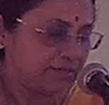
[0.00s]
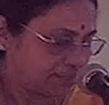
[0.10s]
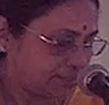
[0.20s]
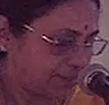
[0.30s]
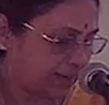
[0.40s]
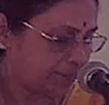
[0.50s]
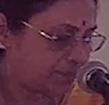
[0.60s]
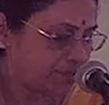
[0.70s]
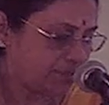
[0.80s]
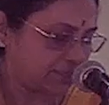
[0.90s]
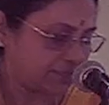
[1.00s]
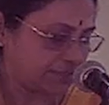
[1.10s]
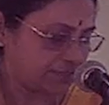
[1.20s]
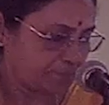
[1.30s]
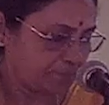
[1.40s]
described in the
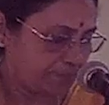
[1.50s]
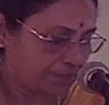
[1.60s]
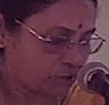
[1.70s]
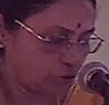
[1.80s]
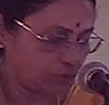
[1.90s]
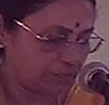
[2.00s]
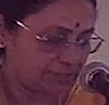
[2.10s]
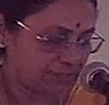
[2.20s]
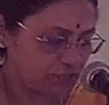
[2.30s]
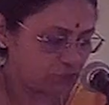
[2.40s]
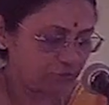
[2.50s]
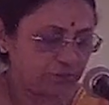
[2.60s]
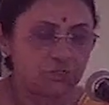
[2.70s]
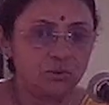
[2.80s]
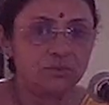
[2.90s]
text based on the size of
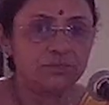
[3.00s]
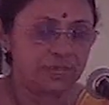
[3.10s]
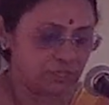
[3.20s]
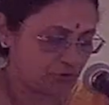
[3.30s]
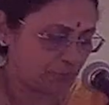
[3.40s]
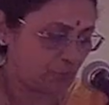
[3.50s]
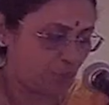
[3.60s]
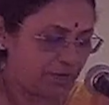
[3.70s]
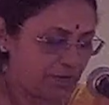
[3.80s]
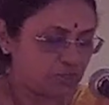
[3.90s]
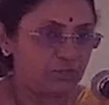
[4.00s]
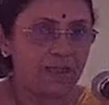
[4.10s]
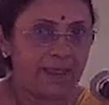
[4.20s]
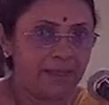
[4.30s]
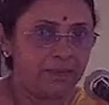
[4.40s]
the town, size of
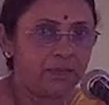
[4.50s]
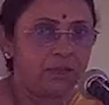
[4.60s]
population and